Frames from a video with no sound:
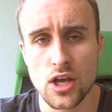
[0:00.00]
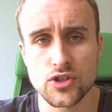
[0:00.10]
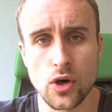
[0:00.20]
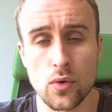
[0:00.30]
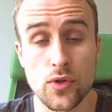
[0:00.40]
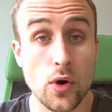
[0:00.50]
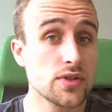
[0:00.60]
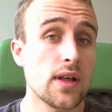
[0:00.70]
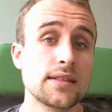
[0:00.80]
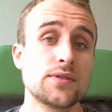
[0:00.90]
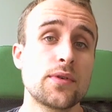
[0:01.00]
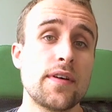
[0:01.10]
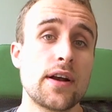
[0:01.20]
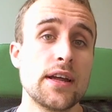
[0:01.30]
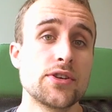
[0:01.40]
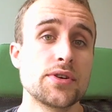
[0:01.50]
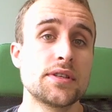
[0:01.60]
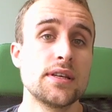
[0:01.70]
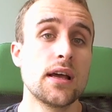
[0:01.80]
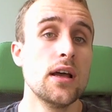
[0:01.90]
So those classes were very
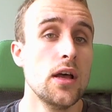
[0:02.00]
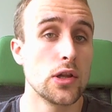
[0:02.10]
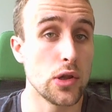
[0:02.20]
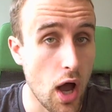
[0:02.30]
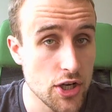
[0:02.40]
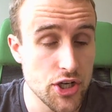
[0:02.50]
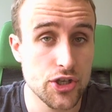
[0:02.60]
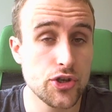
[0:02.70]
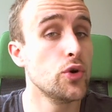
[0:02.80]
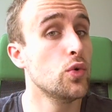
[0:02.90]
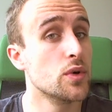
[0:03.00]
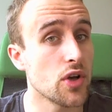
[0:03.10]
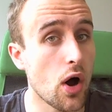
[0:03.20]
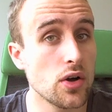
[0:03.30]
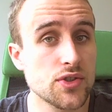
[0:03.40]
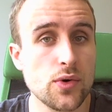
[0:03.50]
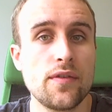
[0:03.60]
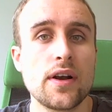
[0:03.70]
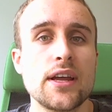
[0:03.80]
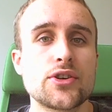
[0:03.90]
interesting. Logic 2 was also a
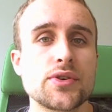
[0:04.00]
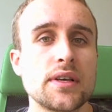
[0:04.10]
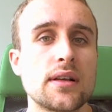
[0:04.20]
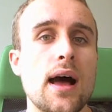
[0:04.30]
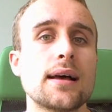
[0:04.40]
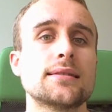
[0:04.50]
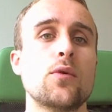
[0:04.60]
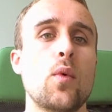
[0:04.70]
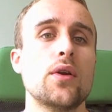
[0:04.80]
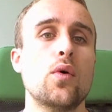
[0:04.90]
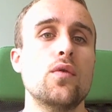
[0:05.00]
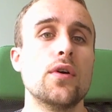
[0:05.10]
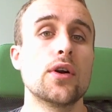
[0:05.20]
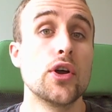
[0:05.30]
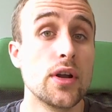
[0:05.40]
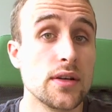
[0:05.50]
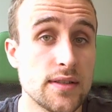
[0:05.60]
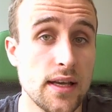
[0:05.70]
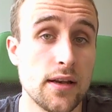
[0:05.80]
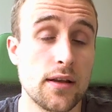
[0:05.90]
very interesting class. It went over
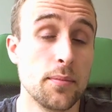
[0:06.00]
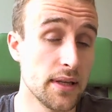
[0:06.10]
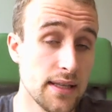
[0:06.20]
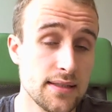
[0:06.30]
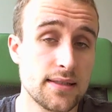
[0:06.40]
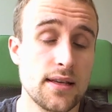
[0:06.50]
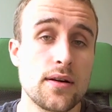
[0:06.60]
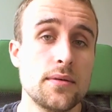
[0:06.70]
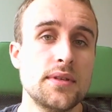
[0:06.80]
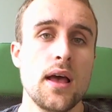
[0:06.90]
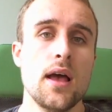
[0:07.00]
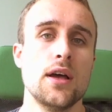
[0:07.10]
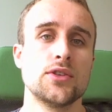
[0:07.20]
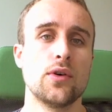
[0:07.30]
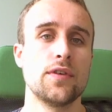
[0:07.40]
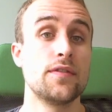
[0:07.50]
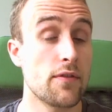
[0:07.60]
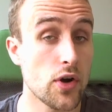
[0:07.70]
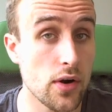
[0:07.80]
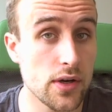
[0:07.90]
Gödel's incompleteness theorems. So if you've
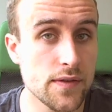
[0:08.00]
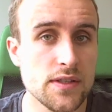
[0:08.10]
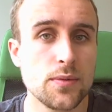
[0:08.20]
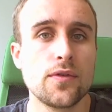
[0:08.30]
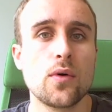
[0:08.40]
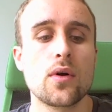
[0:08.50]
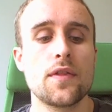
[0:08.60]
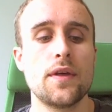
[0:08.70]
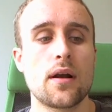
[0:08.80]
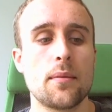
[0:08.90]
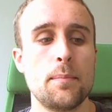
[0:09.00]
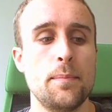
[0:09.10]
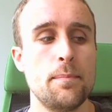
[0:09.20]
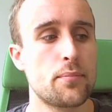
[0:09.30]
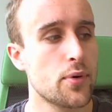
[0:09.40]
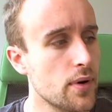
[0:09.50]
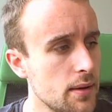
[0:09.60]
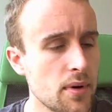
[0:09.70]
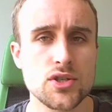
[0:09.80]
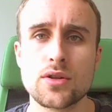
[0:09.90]
never heard of these before, they're
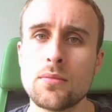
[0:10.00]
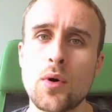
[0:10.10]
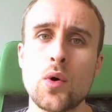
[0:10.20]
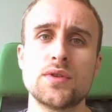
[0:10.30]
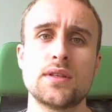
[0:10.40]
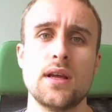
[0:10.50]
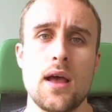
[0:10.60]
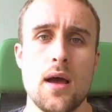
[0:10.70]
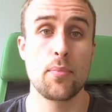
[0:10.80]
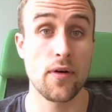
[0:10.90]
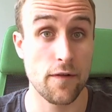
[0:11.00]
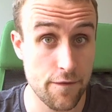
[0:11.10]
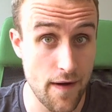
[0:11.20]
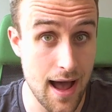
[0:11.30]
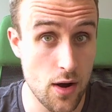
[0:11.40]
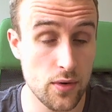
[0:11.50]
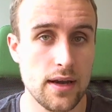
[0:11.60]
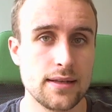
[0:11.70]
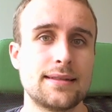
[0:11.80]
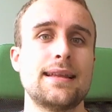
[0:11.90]
pretty much the most profound
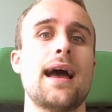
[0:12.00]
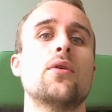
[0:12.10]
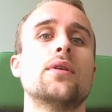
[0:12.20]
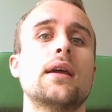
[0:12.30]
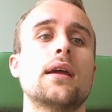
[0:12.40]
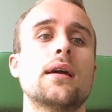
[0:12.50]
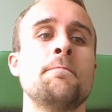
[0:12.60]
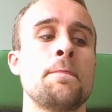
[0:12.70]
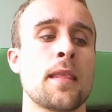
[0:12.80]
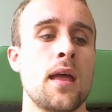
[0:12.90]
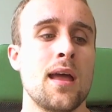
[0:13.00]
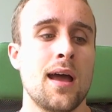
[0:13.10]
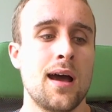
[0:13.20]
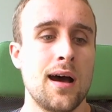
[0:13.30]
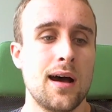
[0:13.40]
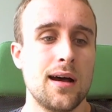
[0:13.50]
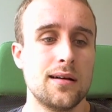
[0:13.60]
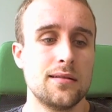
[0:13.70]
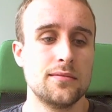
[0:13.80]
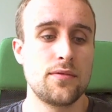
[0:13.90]
and astounding
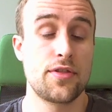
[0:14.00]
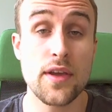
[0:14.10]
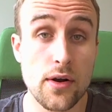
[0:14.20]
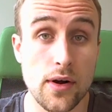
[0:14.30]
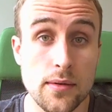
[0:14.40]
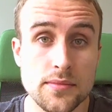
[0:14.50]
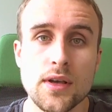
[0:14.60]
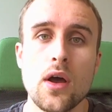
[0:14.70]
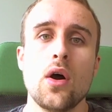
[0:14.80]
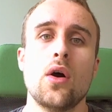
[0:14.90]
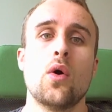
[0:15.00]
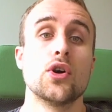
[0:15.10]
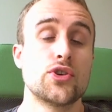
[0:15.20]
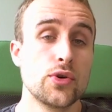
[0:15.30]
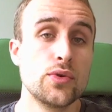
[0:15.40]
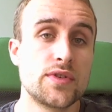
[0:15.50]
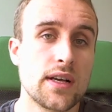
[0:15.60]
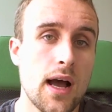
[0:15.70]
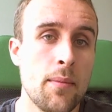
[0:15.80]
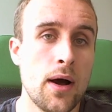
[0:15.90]
uh, theorems or truths to
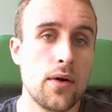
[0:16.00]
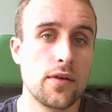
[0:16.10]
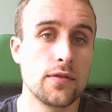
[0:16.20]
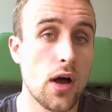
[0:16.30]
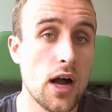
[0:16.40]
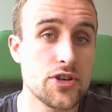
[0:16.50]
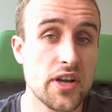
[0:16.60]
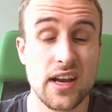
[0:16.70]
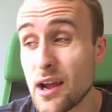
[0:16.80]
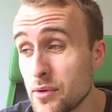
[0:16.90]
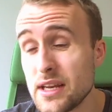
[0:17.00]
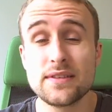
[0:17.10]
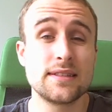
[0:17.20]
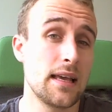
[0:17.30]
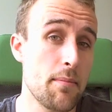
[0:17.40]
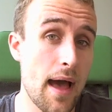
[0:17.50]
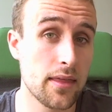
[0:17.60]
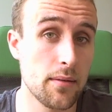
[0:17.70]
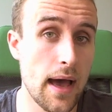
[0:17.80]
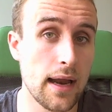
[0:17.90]
come out of logic, and I would even say
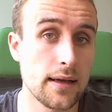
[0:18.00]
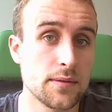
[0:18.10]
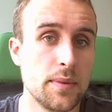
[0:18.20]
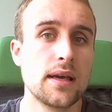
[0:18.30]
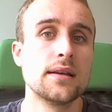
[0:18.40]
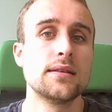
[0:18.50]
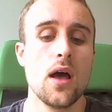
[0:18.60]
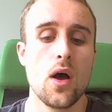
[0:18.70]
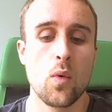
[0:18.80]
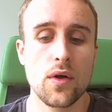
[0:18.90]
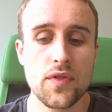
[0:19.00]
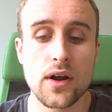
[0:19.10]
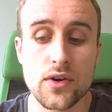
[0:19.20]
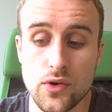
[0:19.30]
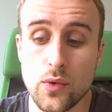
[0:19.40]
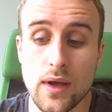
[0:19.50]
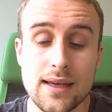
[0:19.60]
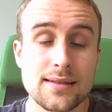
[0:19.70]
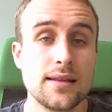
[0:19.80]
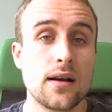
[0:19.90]
mathematics, because what they are doing
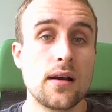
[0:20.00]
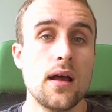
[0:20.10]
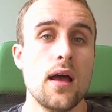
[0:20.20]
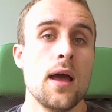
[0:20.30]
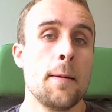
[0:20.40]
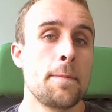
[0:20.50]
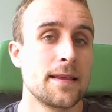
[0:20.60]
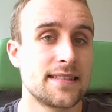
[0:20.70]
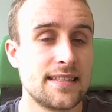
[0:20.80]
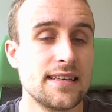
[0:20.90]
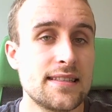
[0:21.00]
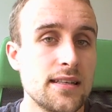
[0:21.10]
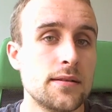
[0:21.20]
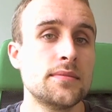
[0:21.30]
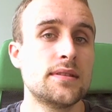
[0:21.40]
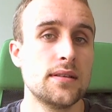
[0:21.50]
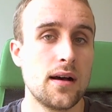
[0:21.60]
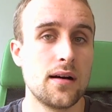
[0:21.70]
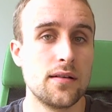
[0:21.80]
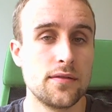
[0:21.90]
is they're systems
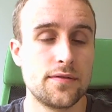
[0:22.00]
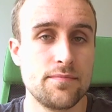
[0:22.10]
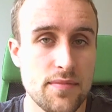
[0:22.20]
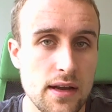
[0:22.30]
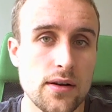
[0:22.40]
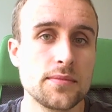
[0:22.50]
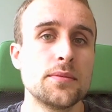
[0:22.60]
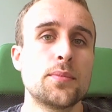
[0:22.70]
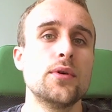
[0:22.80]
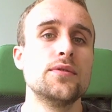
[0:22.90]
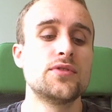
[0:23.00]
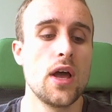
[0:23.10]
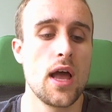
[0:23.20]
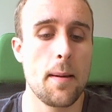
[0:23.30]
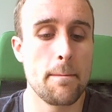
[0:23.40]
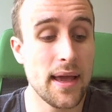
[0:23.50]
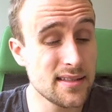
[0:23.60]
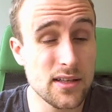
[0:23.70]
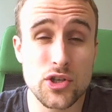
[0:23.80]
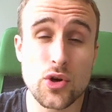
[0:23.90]
of theorems and proofs
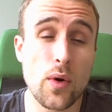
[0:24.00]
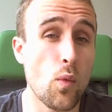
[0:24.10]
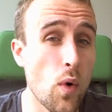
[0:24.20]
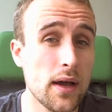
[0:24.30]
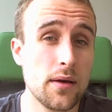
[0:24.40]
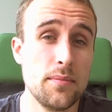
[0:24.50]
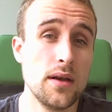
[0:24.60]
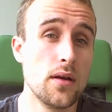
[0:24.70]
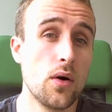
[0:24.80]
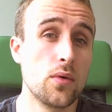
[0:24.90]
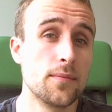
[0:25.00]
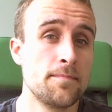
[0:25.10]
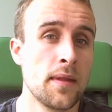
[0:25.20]
basically showing what can be known